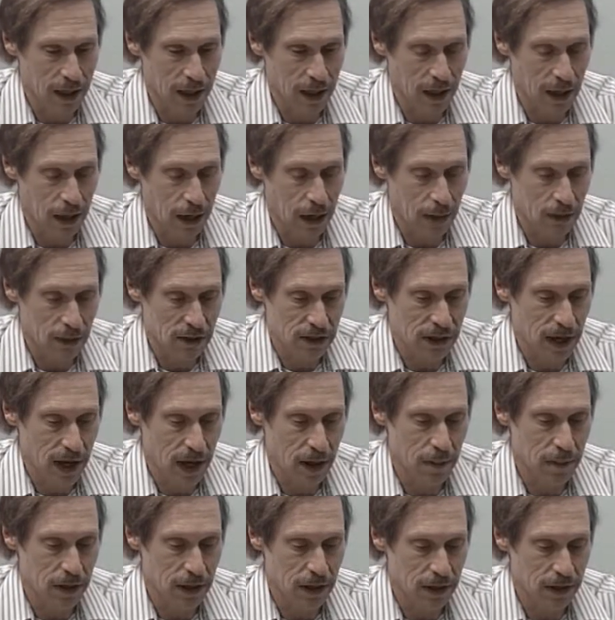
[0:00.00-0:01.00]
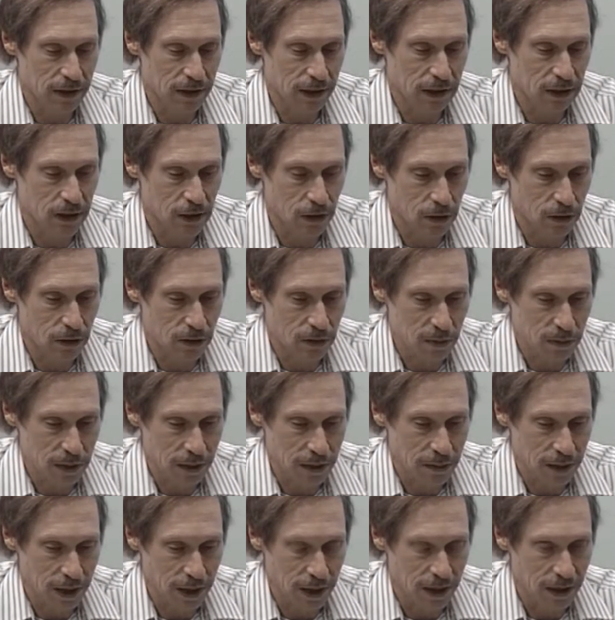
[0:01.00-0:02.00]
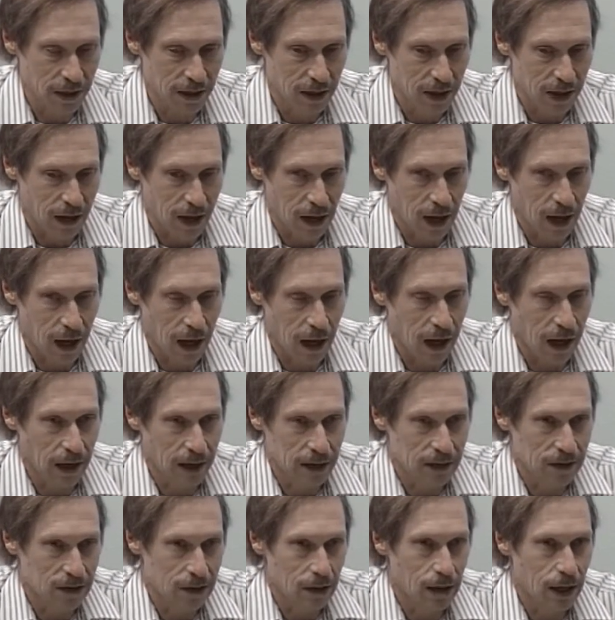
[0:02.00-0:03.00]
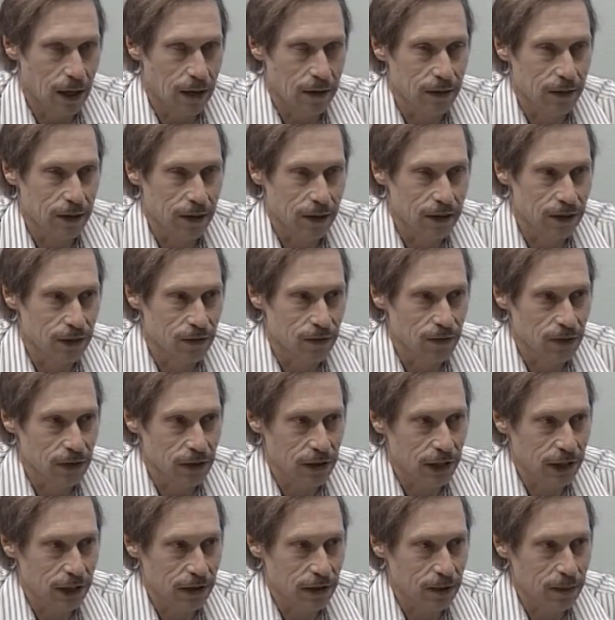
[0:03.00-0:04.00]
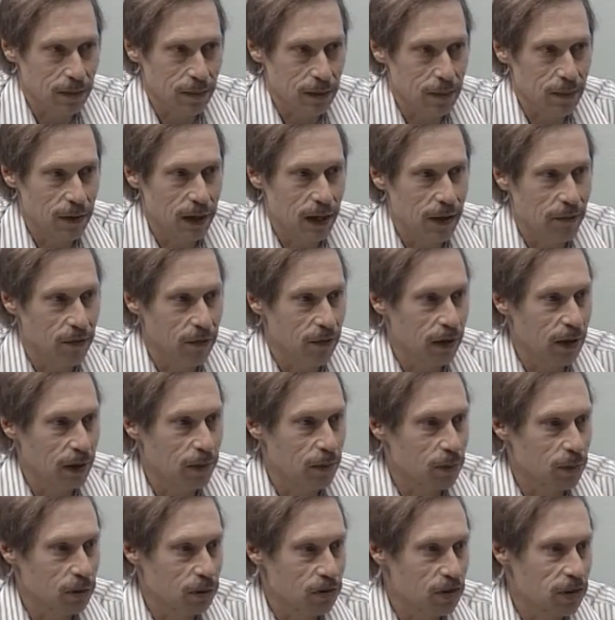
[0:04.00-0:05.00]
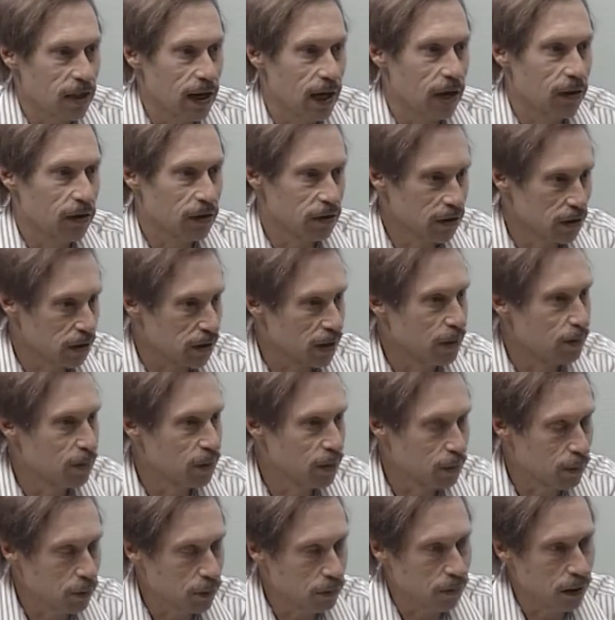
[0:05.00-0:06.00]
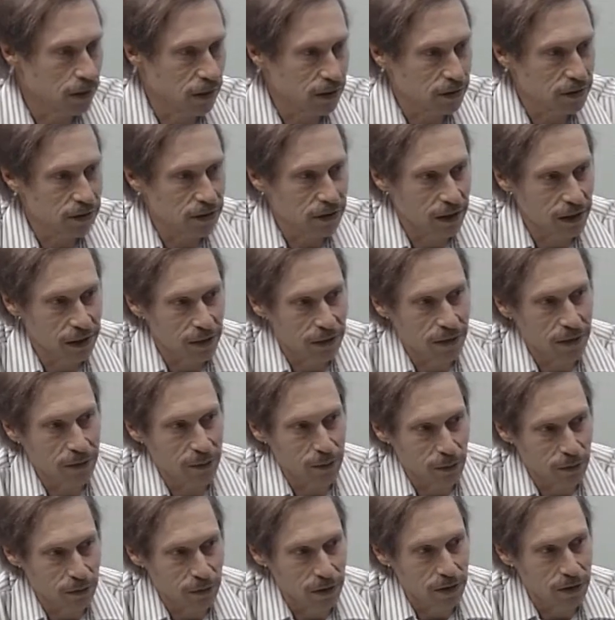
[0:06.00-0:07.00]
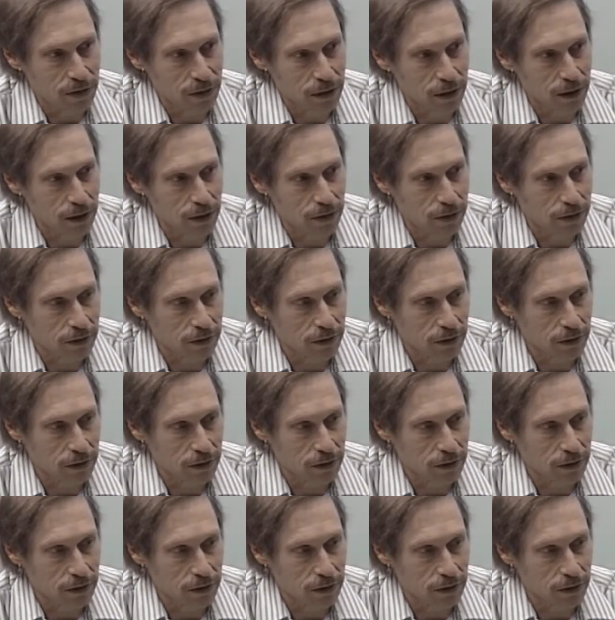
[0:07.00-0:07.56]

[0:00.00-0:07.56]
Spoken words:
and I was nominated and they chose me, but I just feel like maybe I have the right personality to keep people running together and moving together.